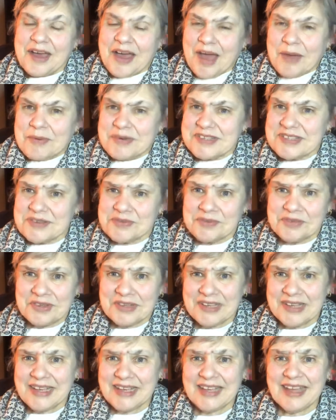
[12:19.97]
wasn't
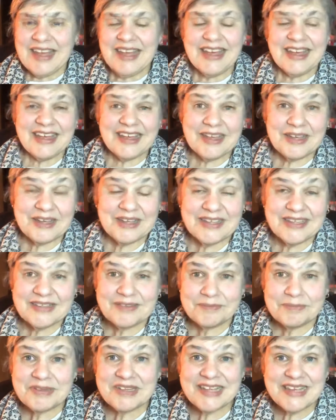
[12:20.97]
really
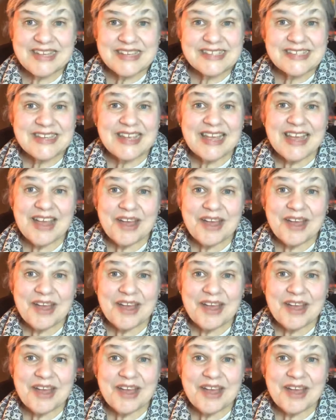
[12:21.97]
pleased